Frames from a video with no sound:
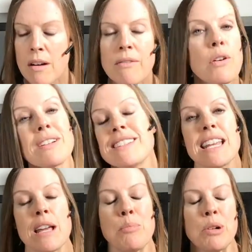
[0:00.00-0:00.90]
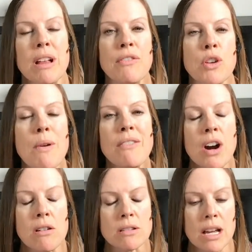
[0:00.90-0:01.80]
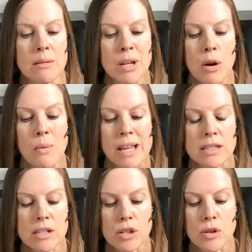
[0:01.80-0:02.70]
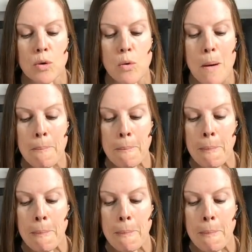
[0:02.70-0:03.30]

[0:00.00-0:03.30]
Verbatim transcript: for example, if you have a hard time going to